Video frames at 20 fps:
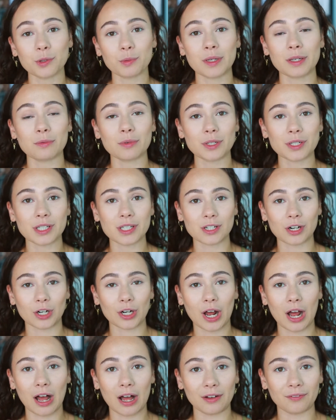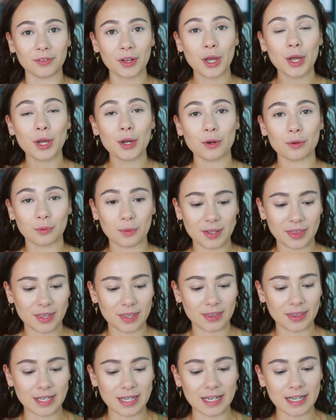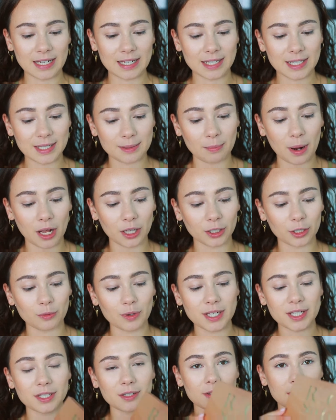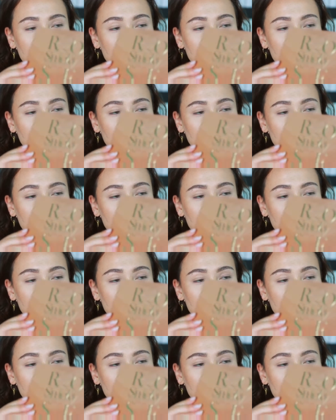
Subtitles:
We will start off with the smaller one. So